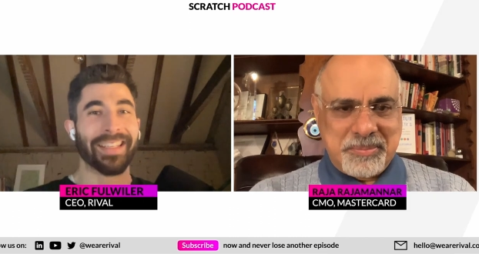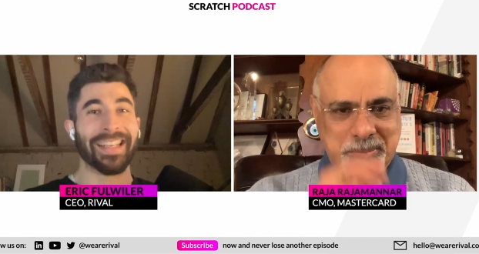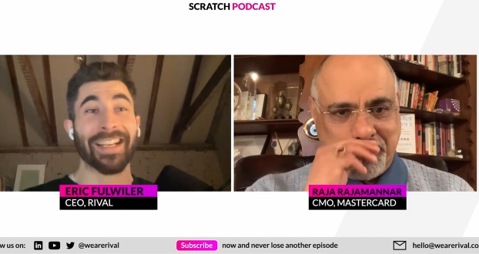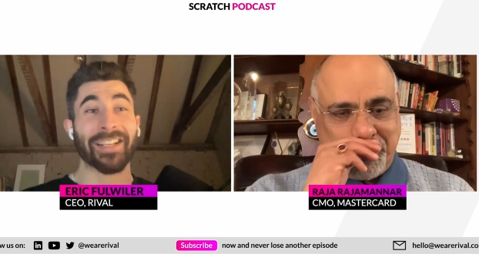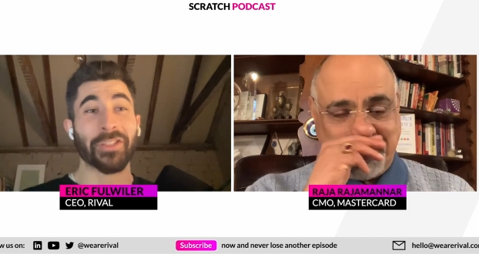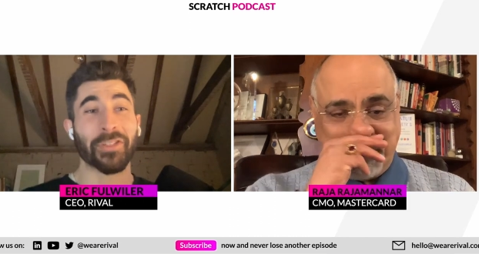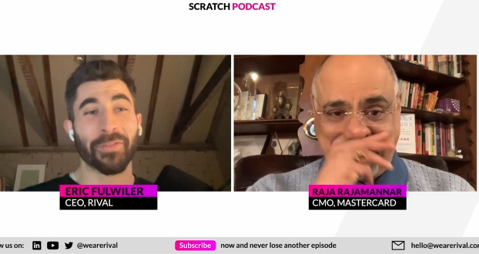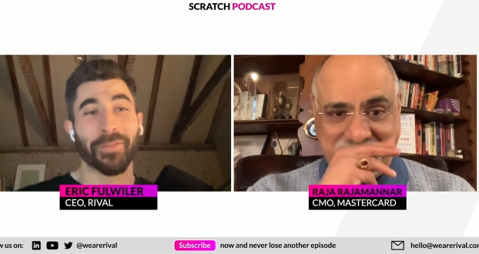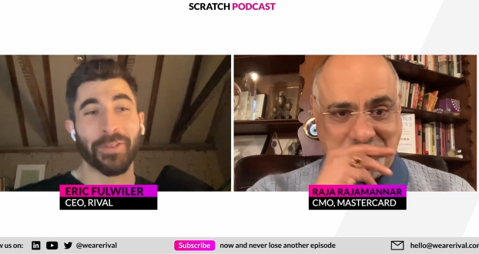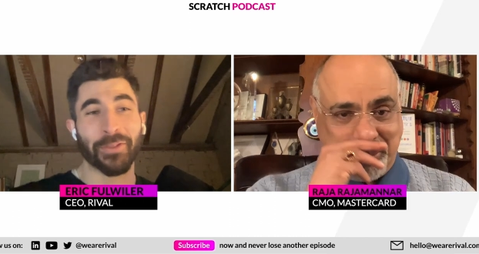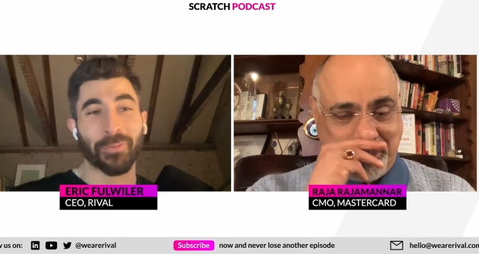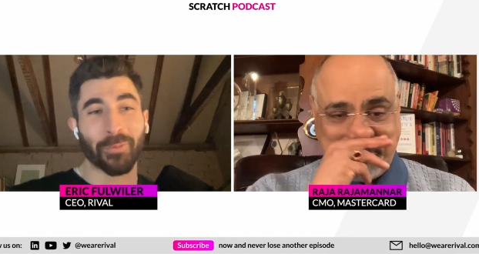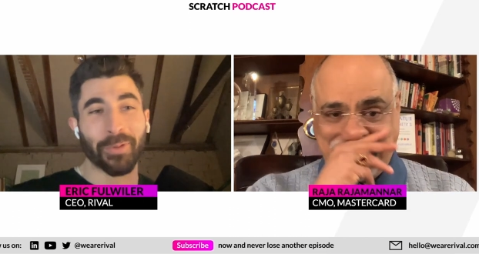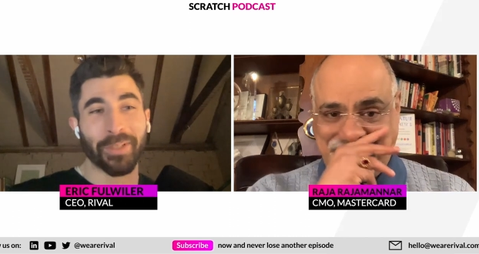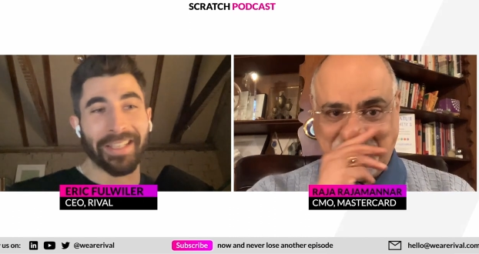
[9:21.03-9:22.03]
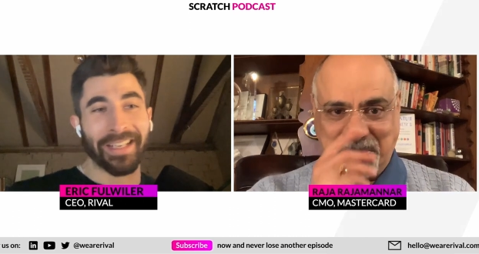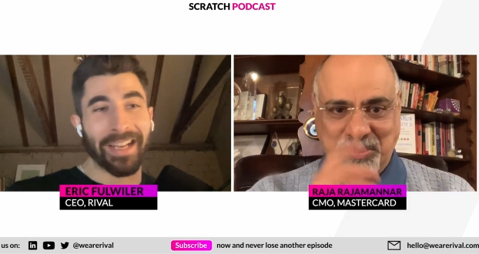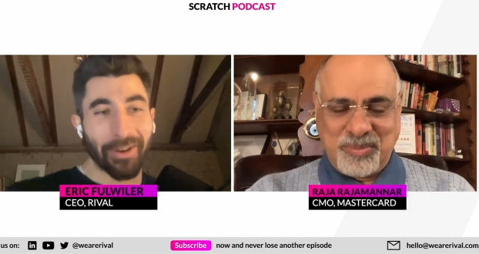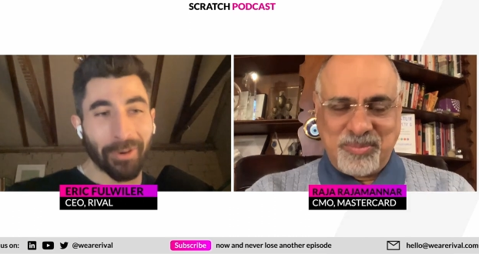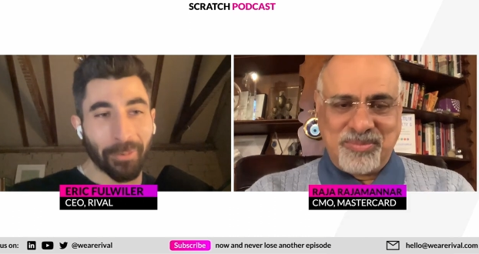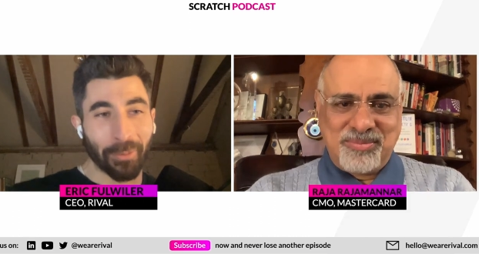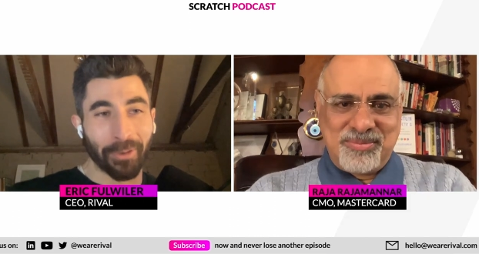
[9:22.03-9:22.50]
Speaker 1: it actually feels really
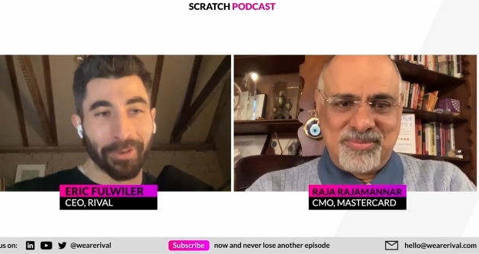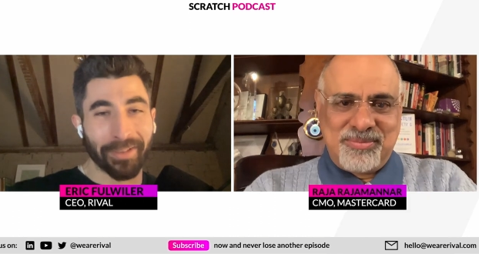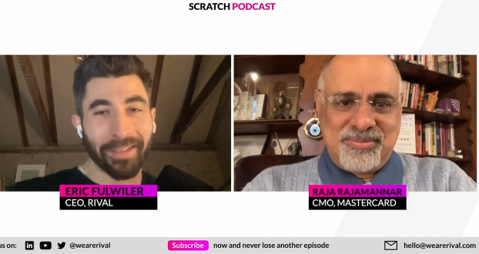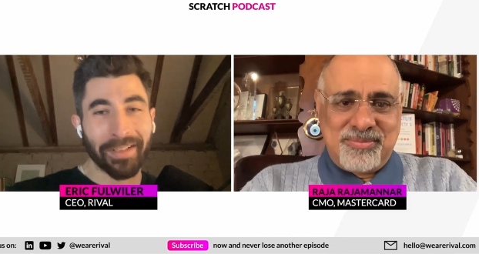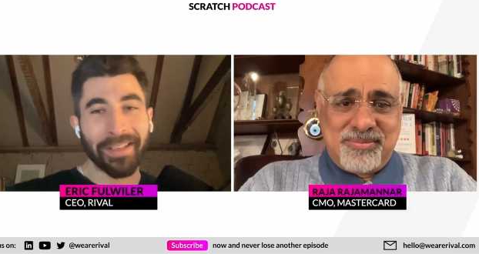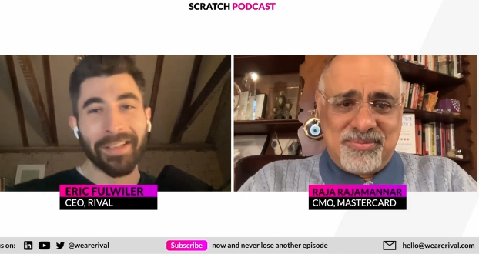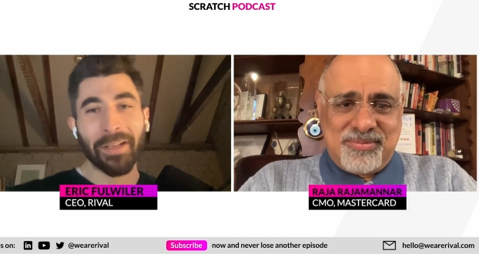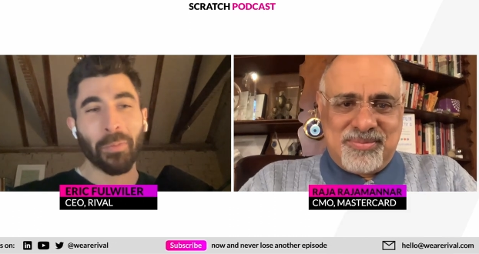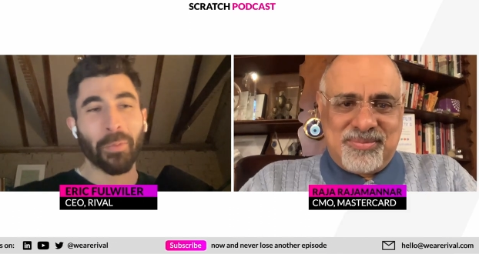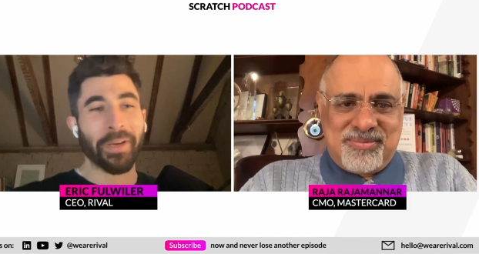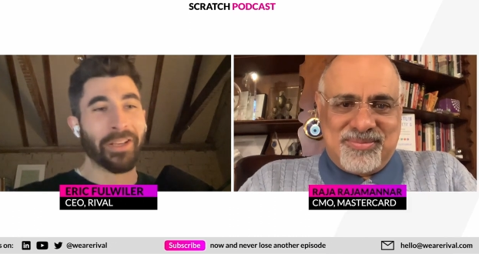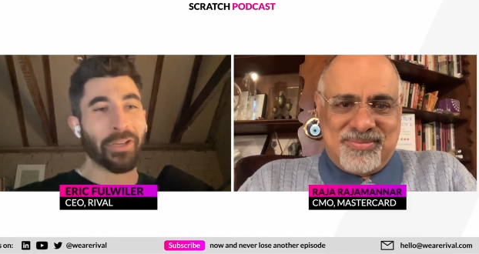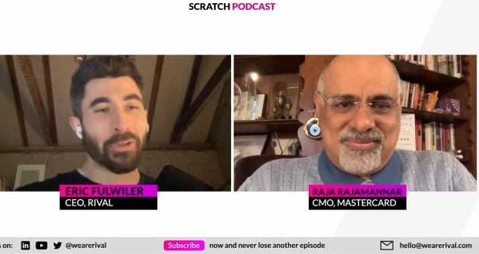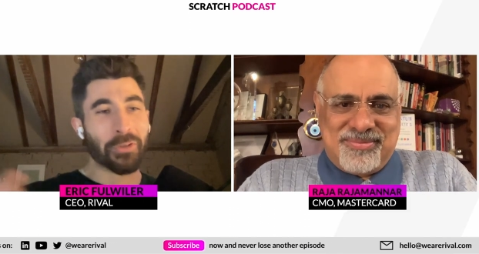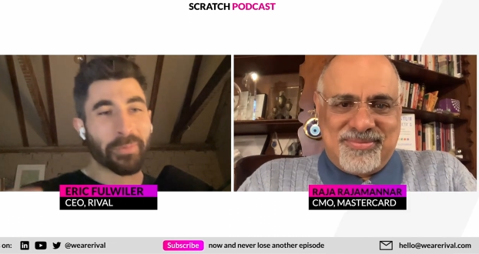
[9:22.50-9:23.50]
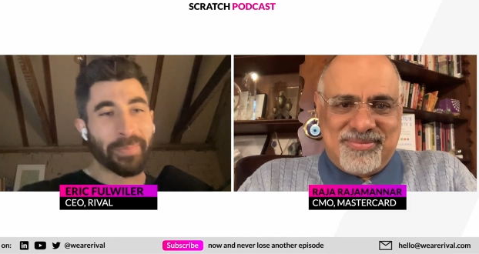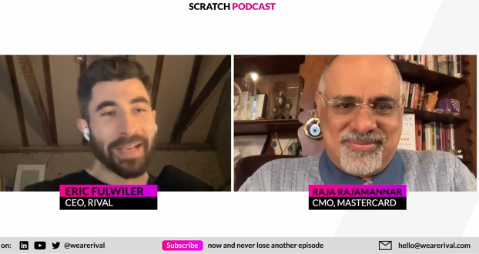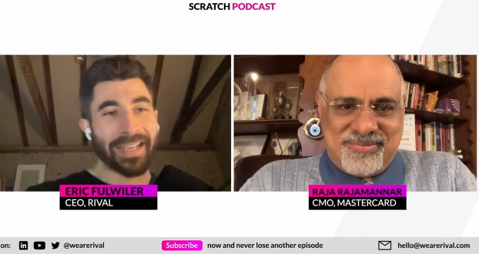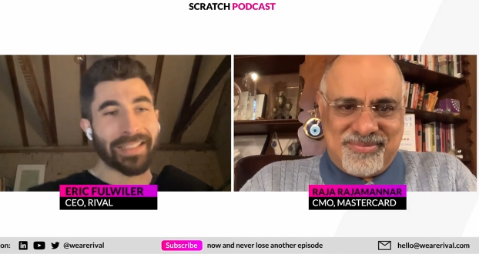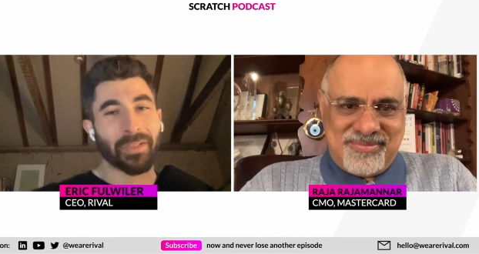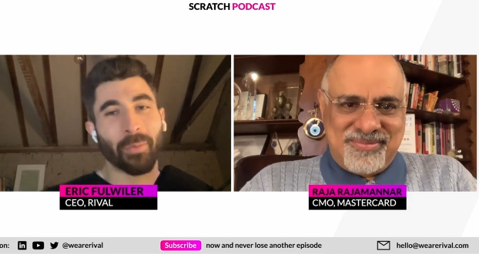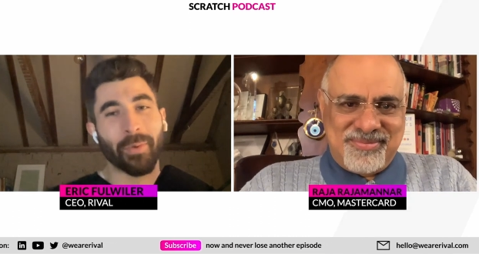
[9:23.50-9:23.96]
awkward when it goes
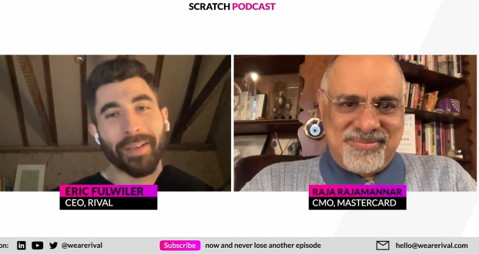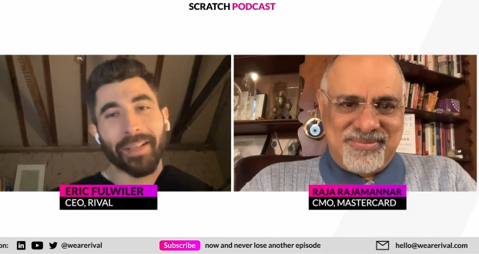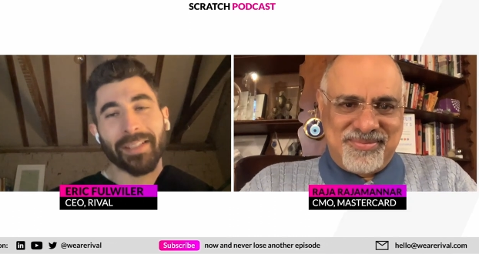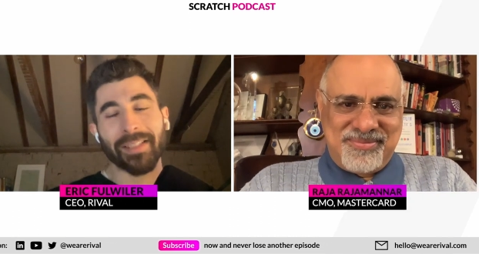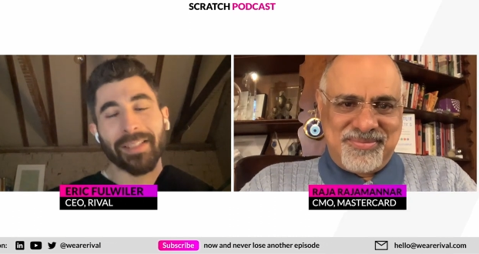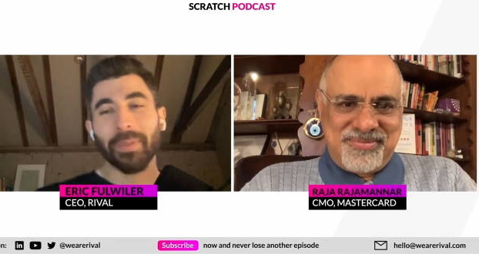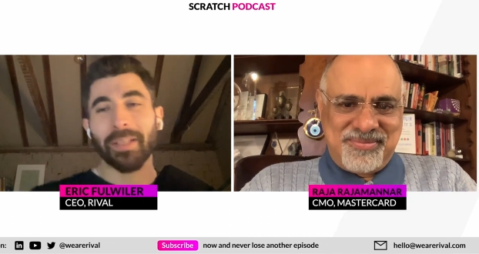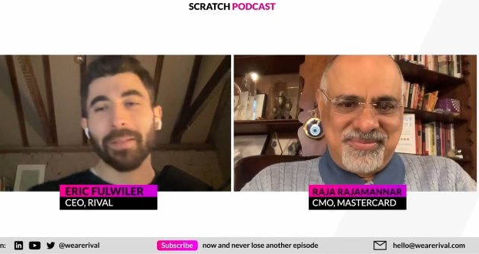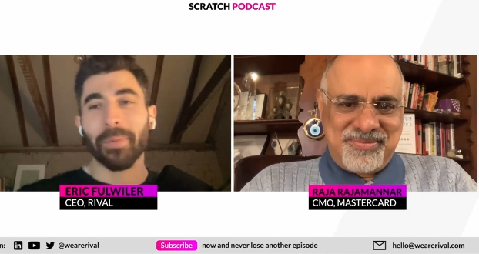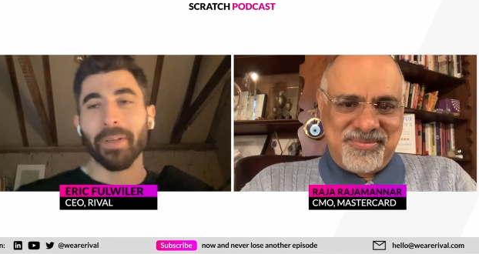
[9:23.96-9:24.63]
back to 1x speed.